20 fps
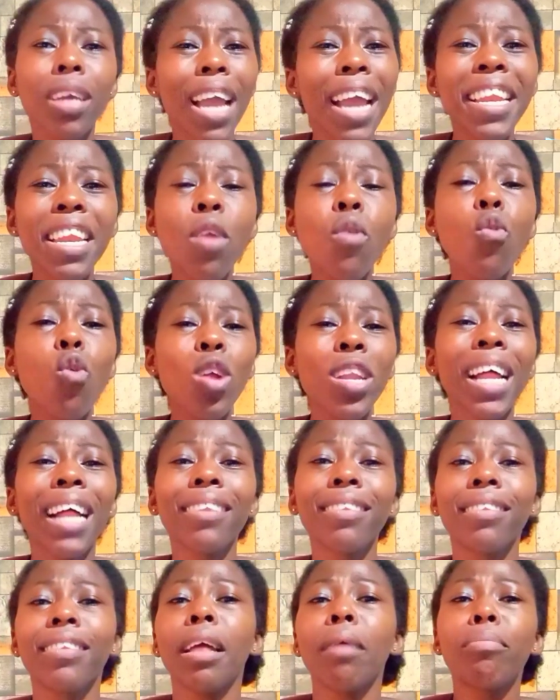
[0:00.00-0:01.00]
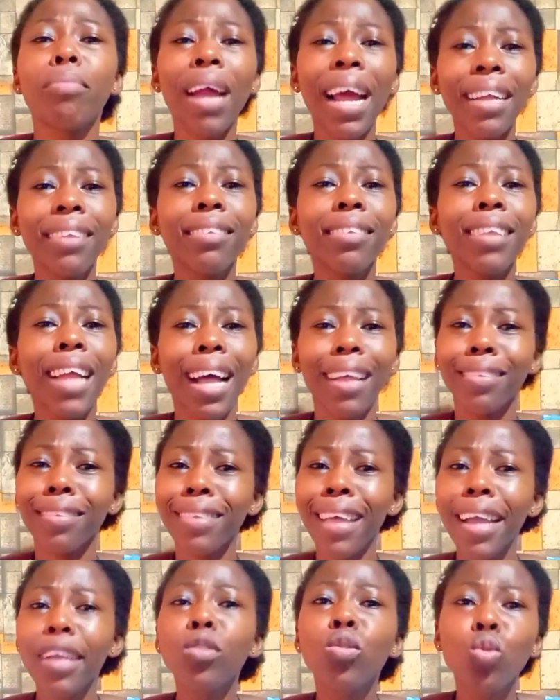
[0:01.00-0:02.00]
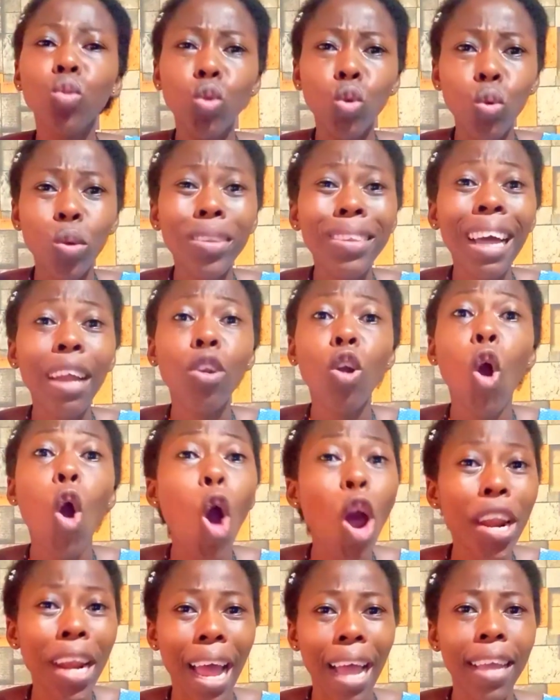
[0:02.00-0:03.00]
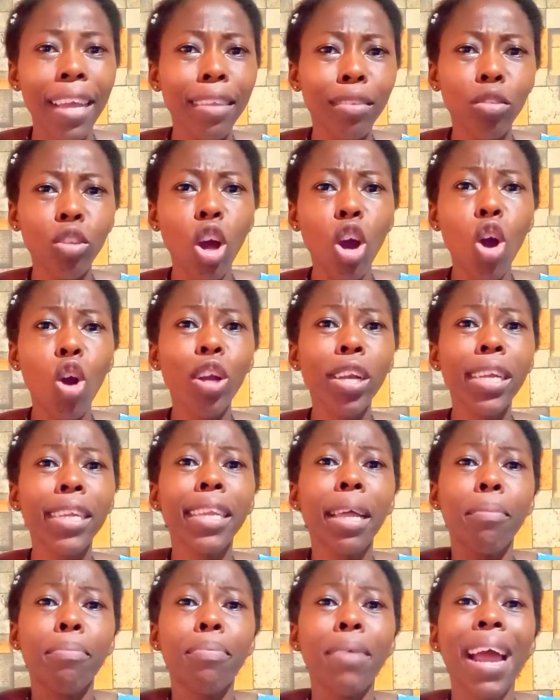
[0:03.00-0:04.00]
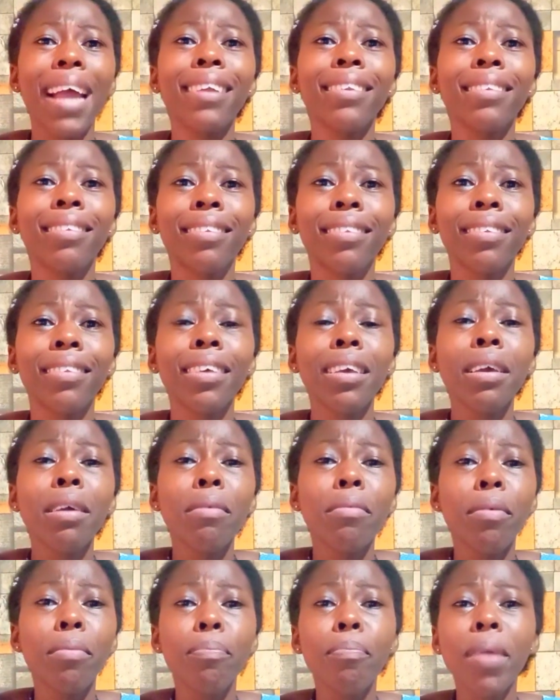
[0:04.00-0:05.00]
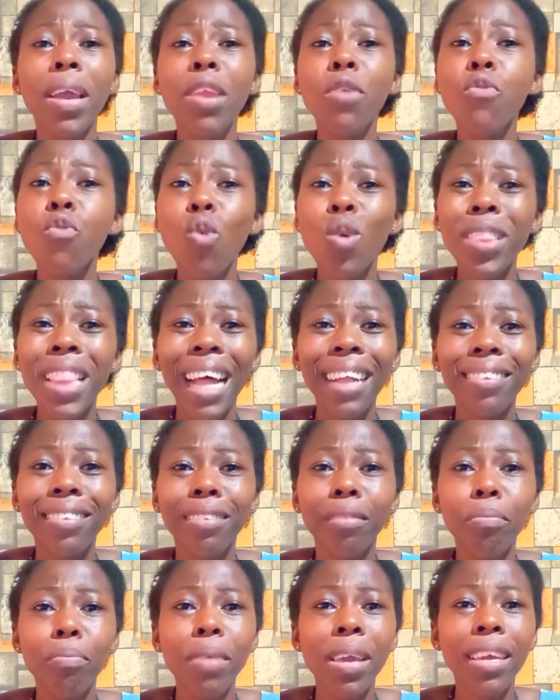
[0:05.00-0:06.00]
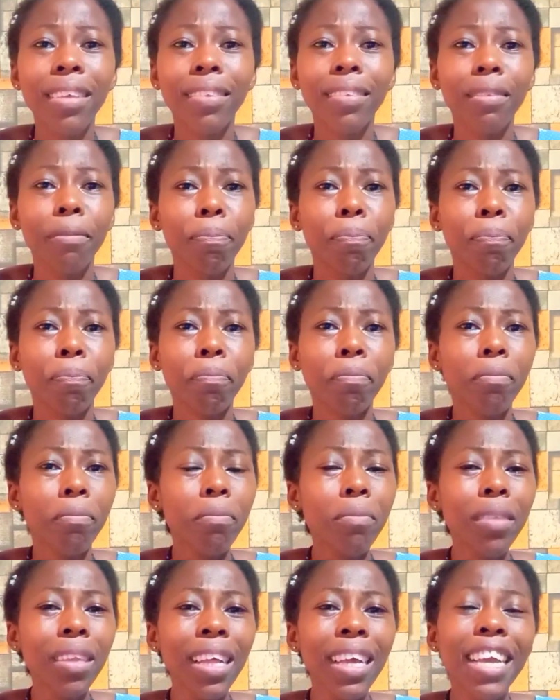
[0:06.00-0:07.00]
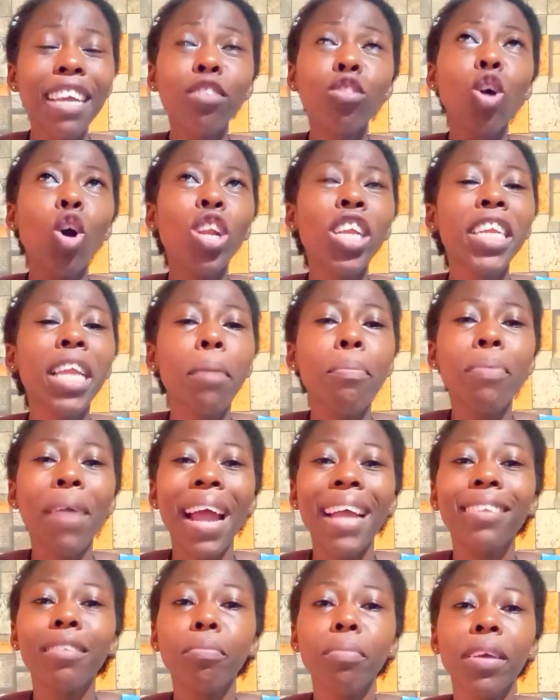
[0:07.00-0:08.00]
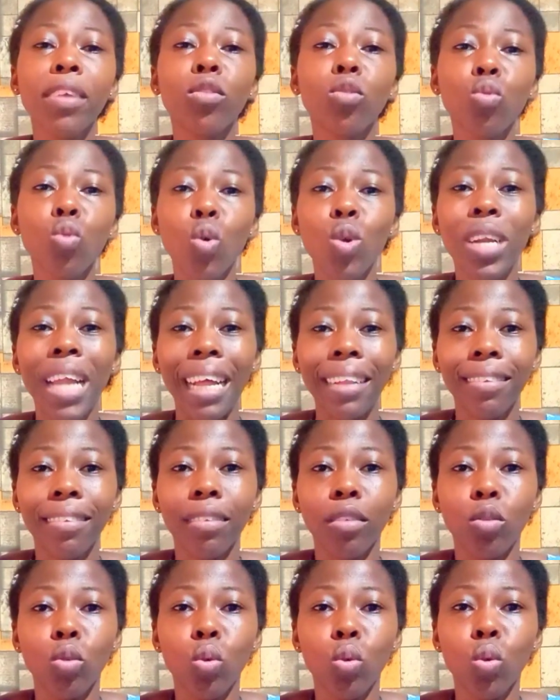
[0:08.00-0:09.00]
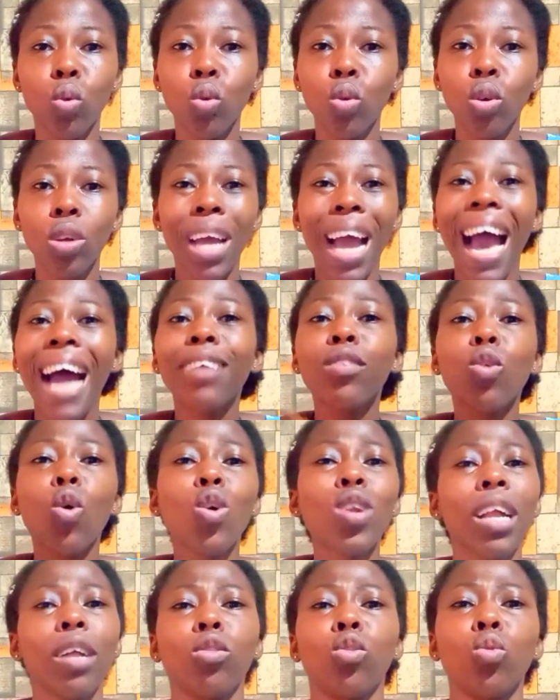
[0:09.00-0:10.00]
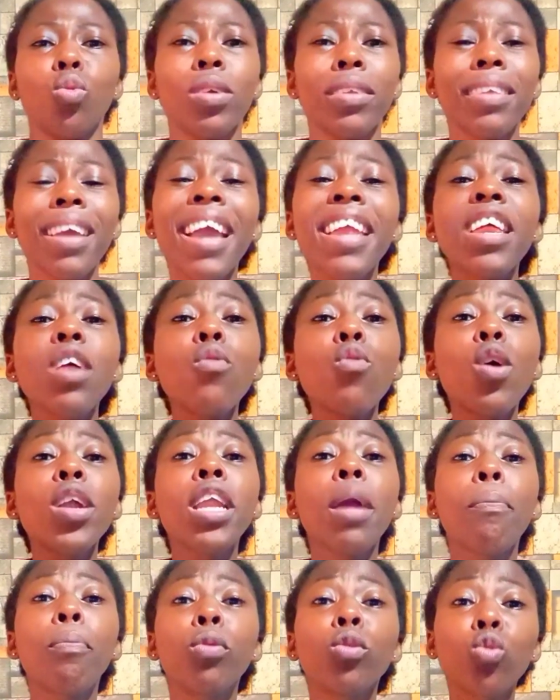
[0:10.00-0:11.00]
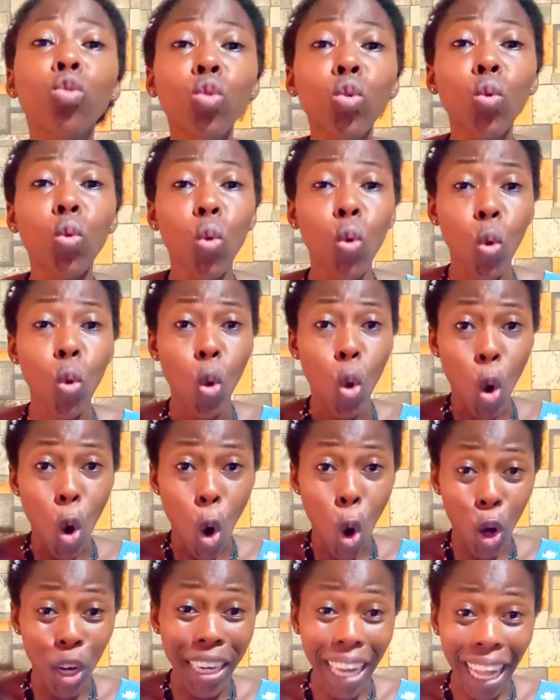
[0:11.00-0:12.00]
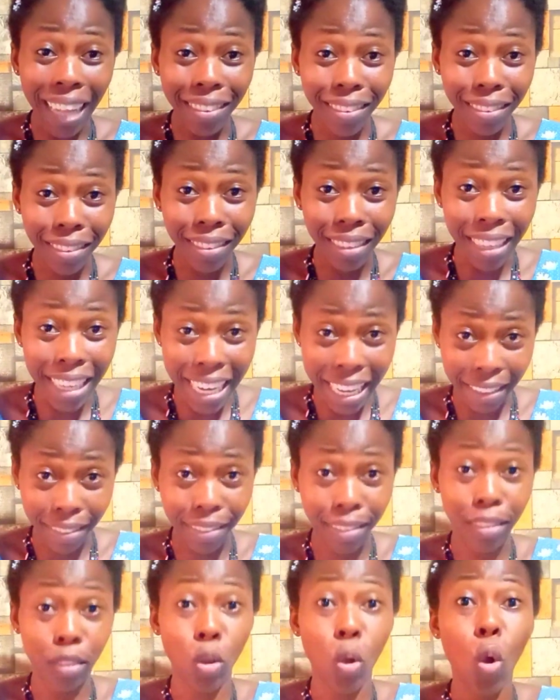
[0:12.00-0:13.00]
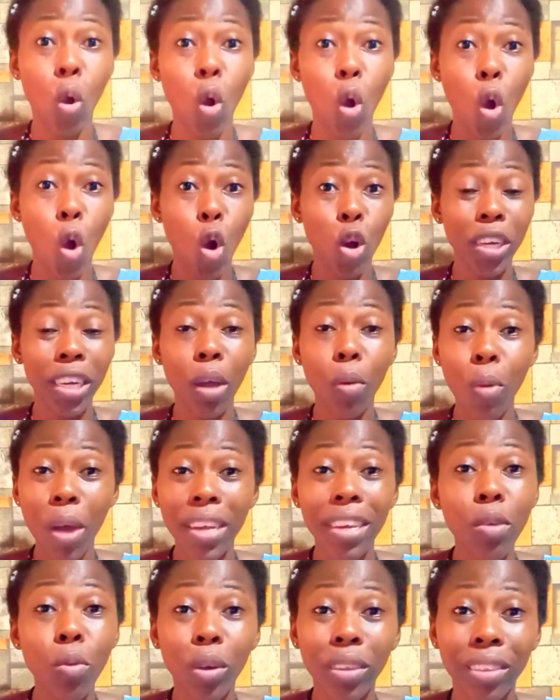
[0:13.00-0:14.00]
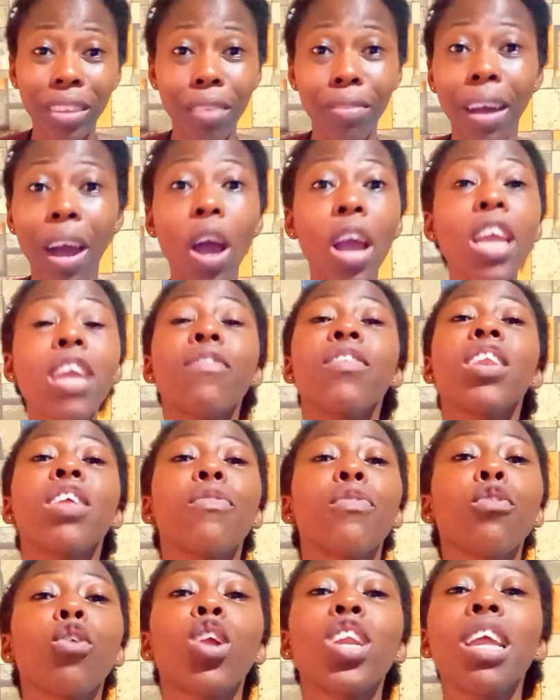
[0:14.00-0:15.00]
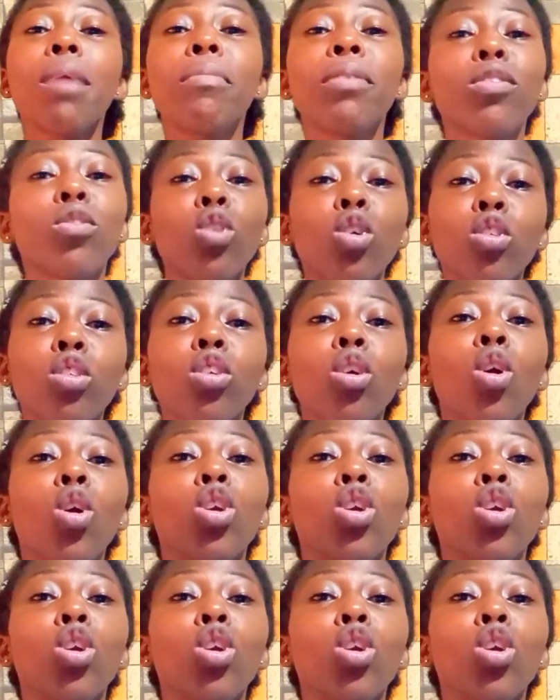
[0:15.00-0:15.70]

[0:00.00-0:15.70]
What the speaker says: Any role that the bride assigned to you, it's an honor. It's not only the bridesmaid role that makes, it's not only the bridesmaid's role that has honor to it. Any role they put you on that list or on the wedding, whatever, even if your name is not